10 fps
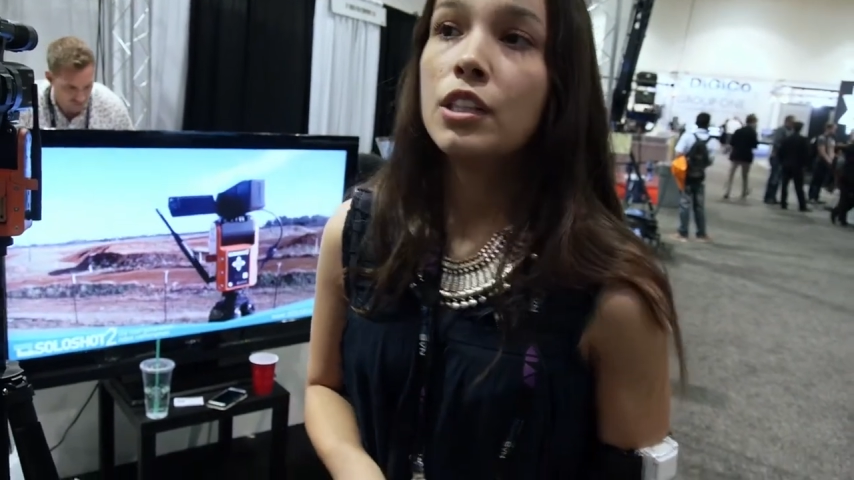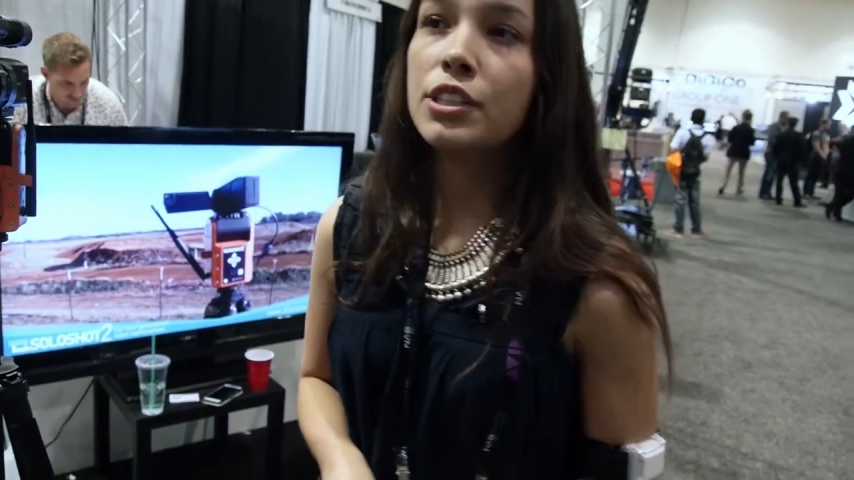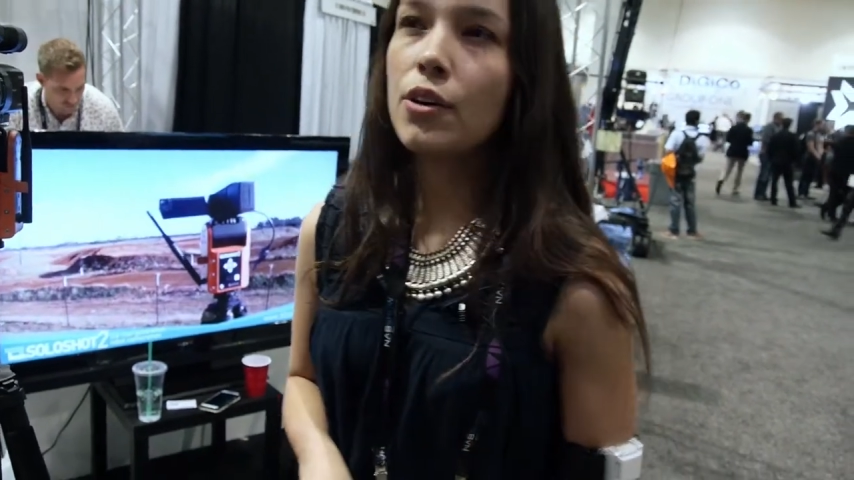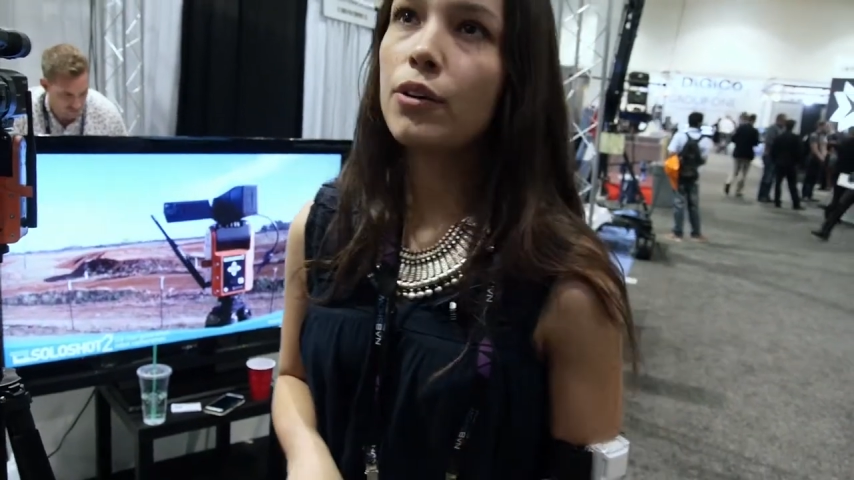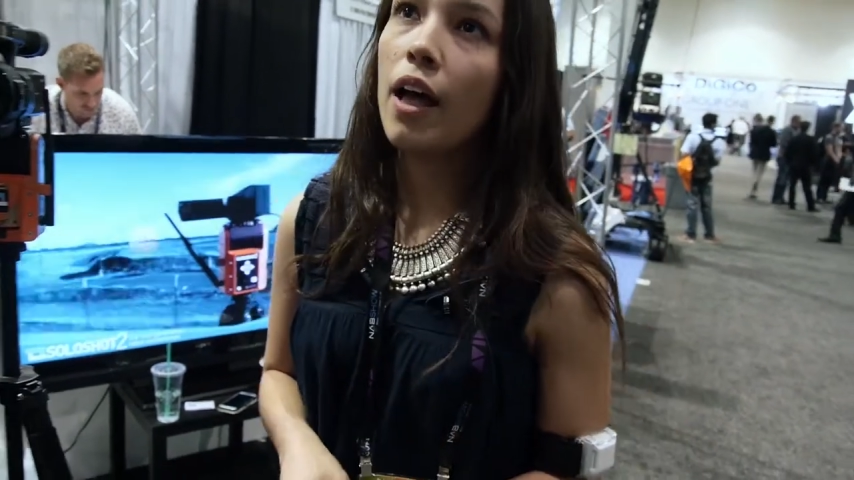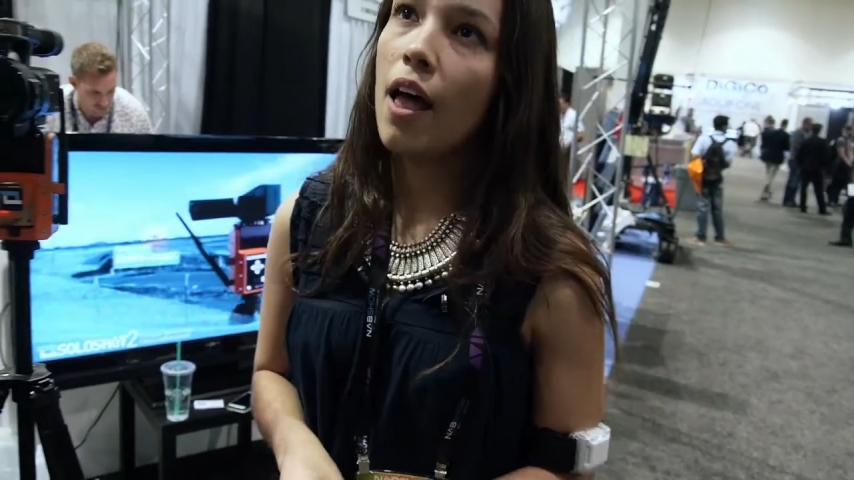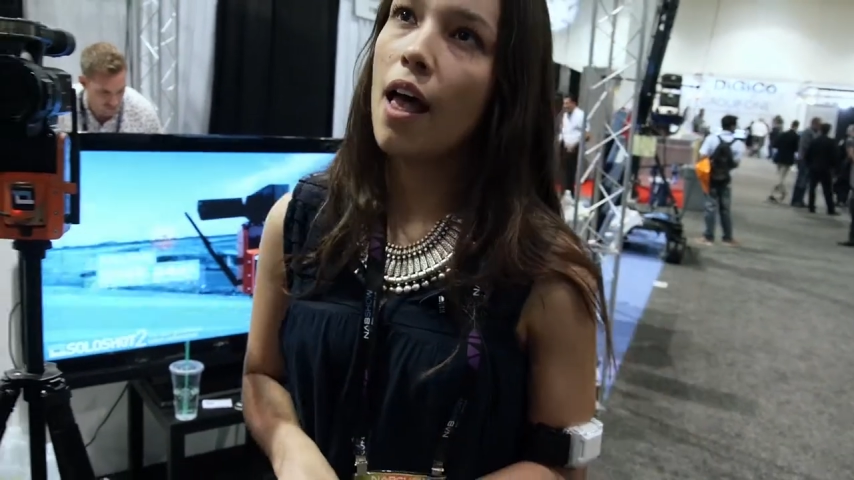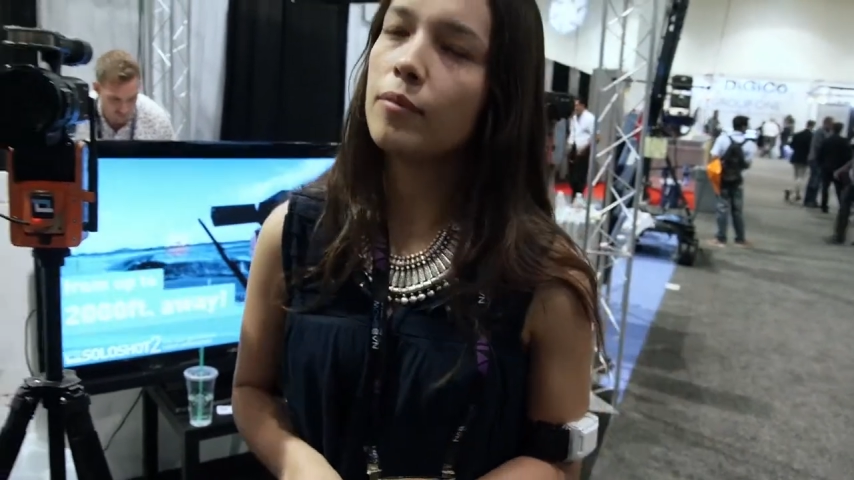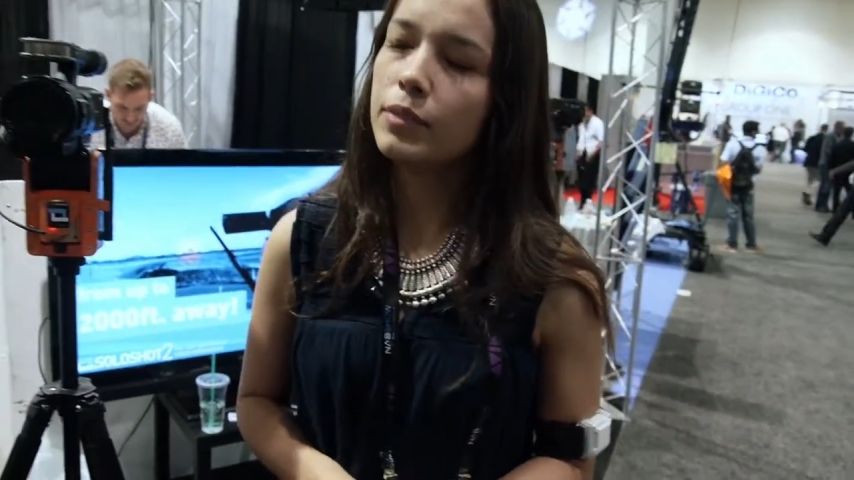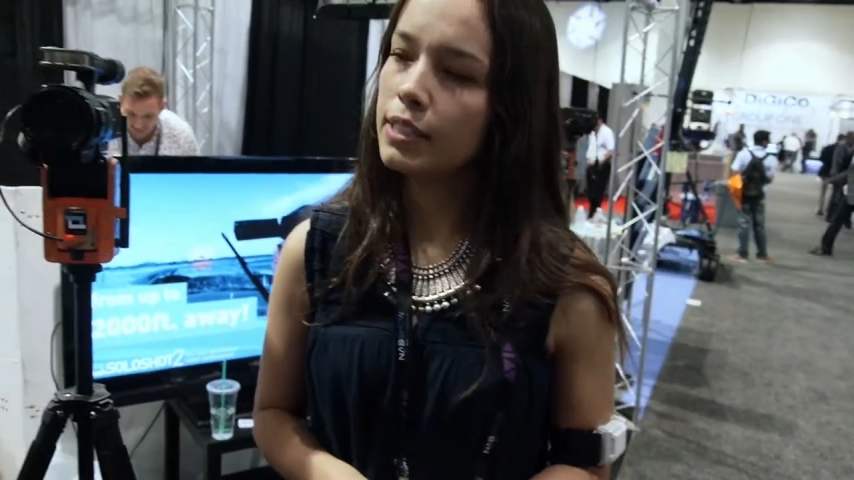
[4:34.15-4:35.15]
So
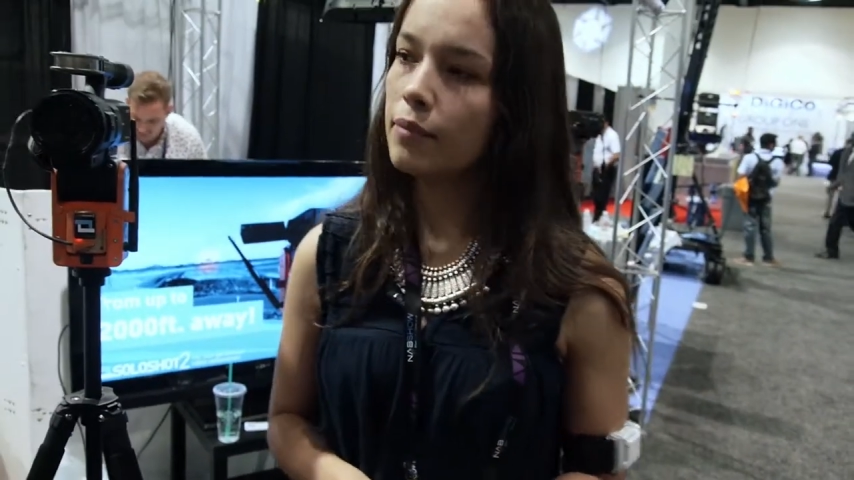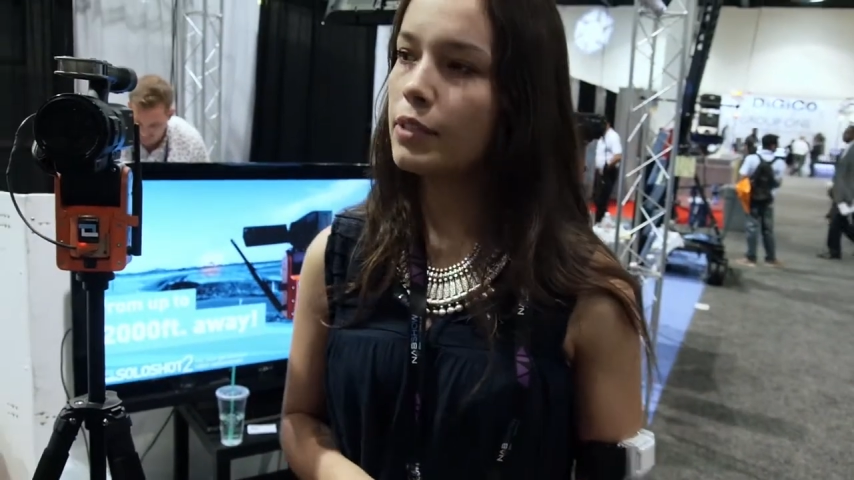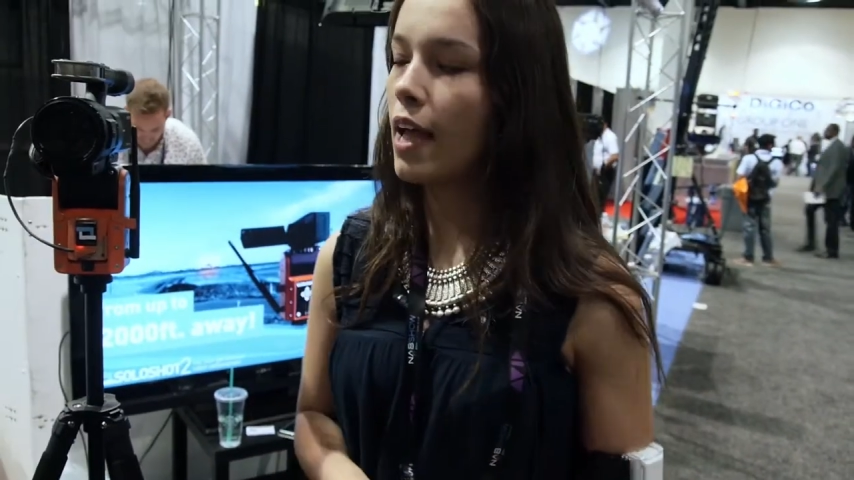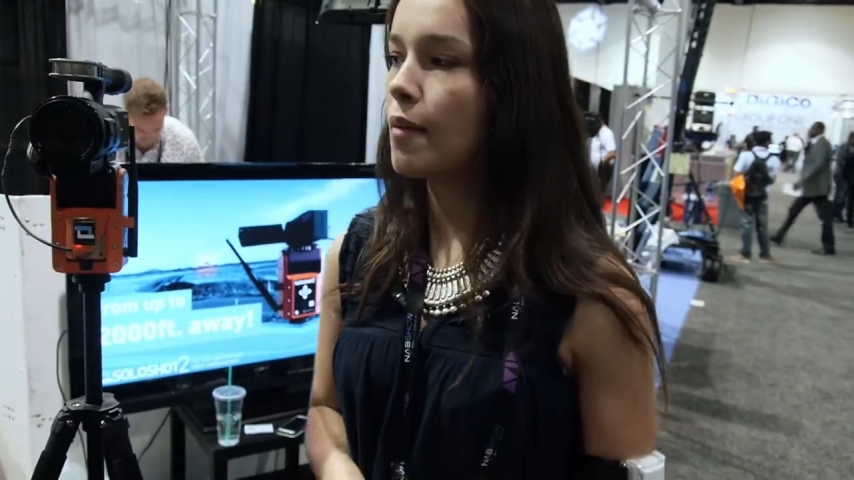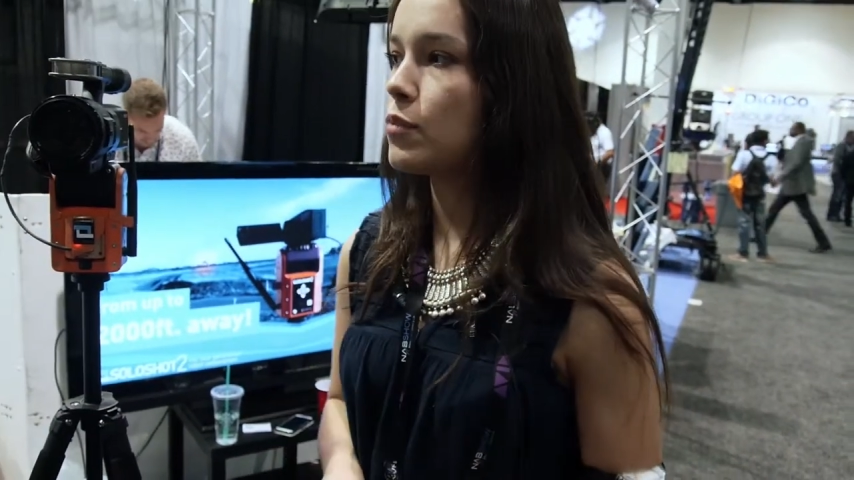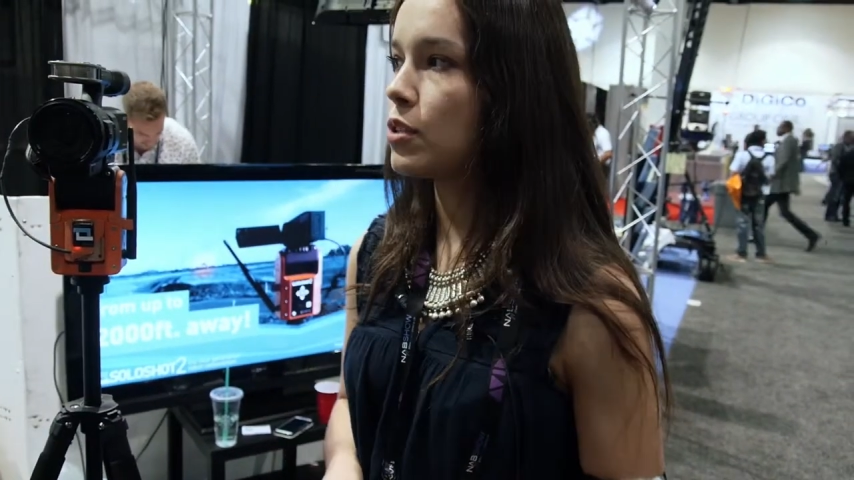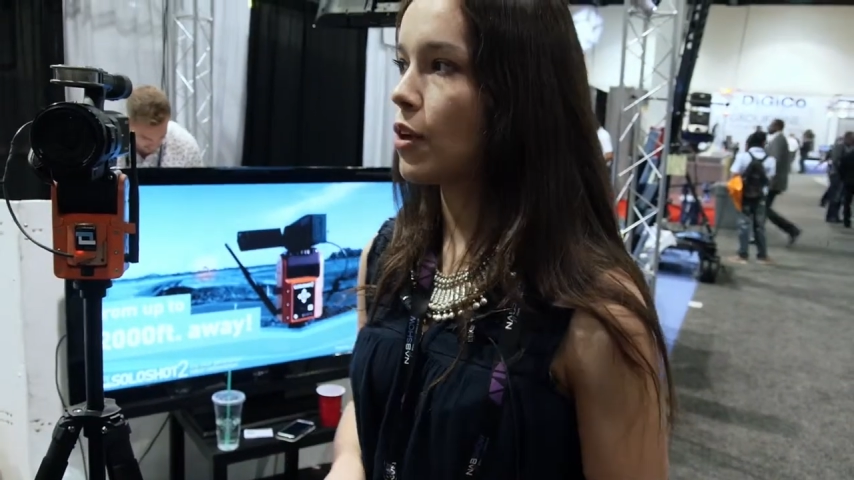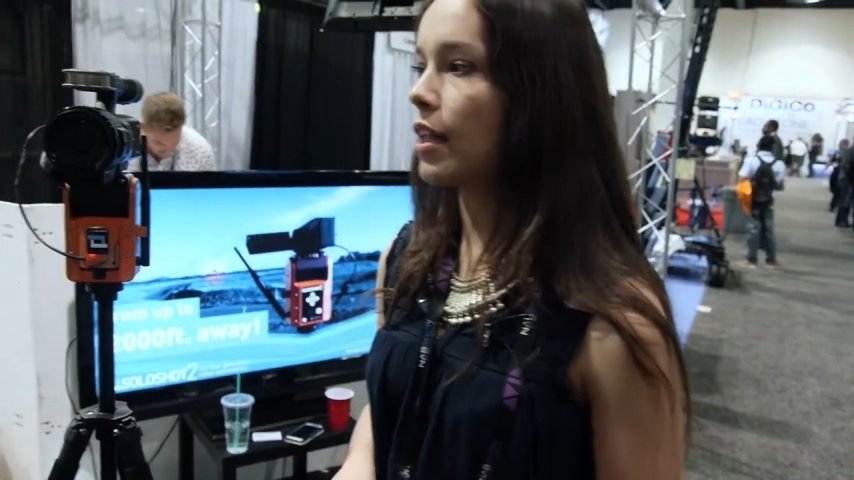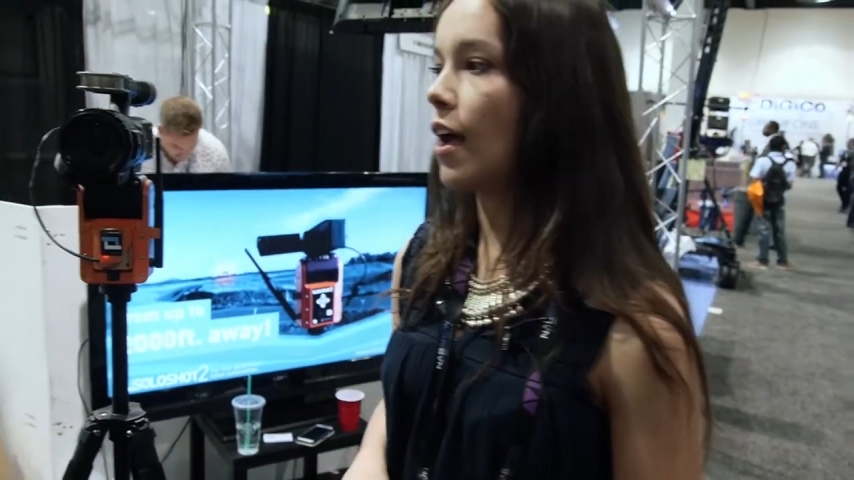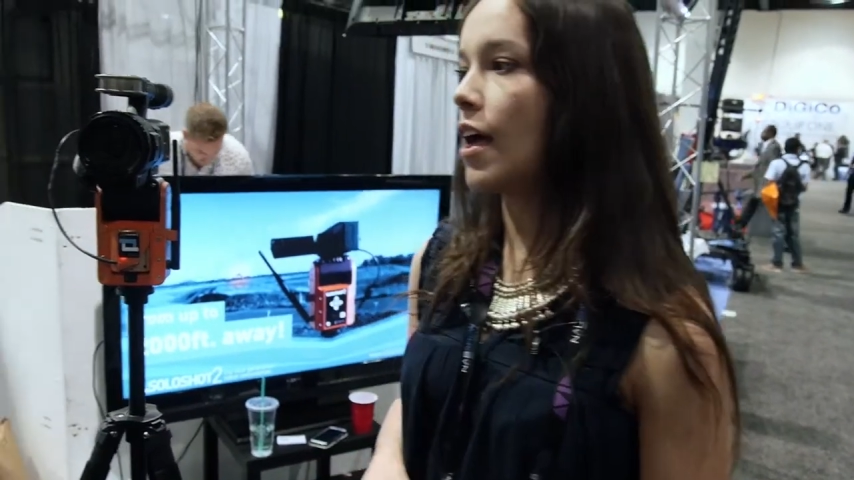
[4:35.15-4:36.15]
um, sometimes,
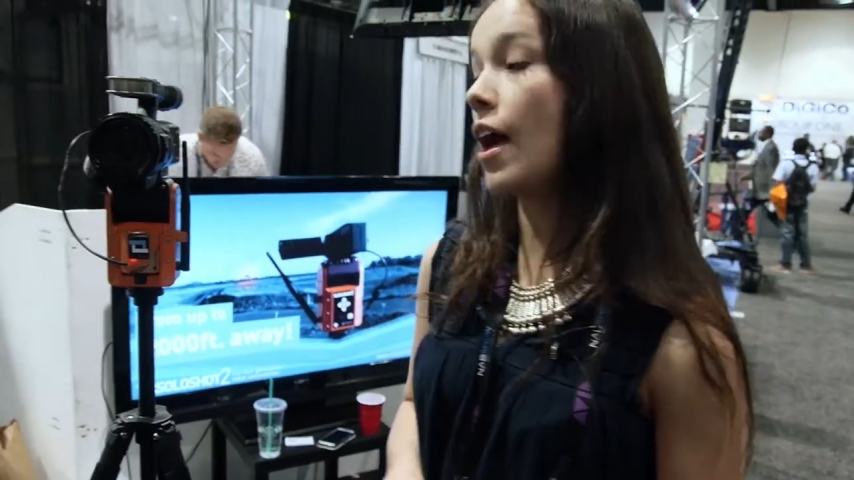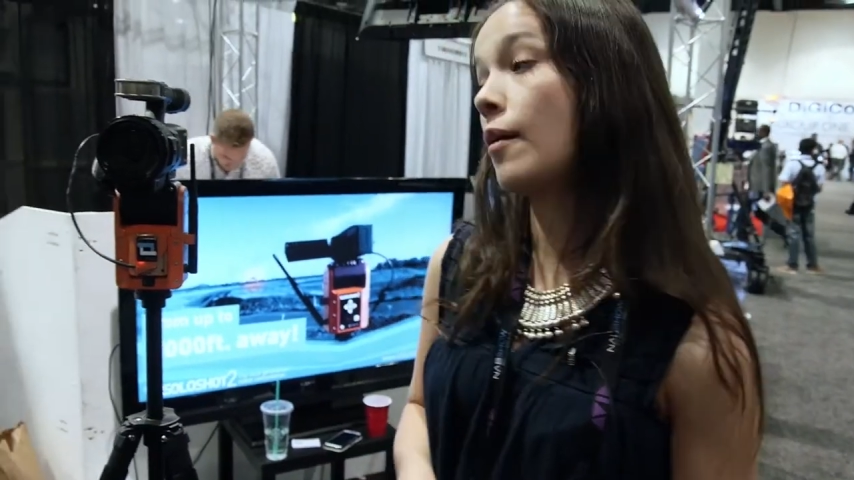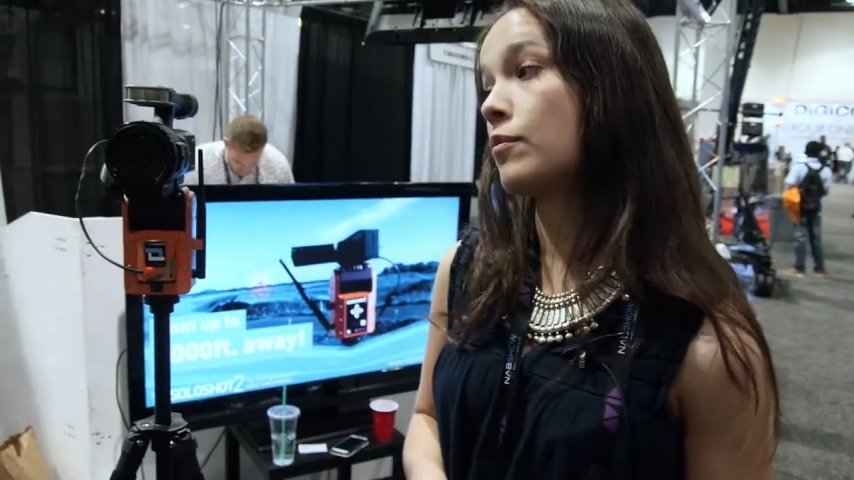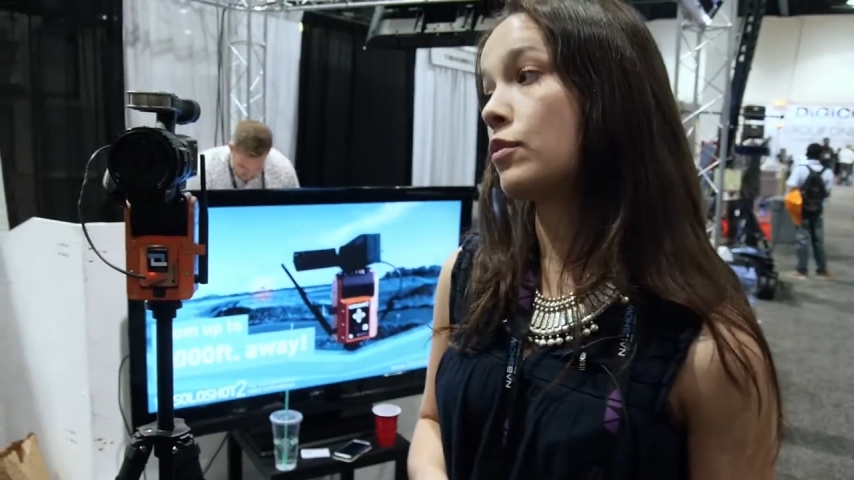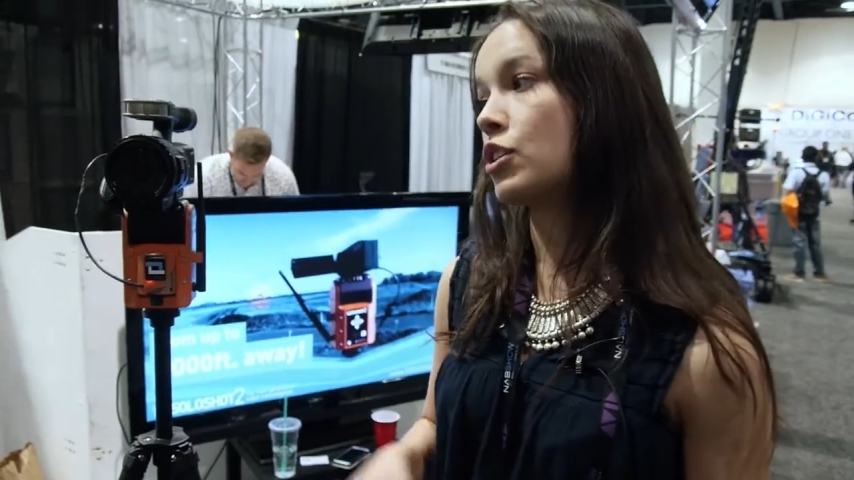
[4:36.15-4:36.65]
um,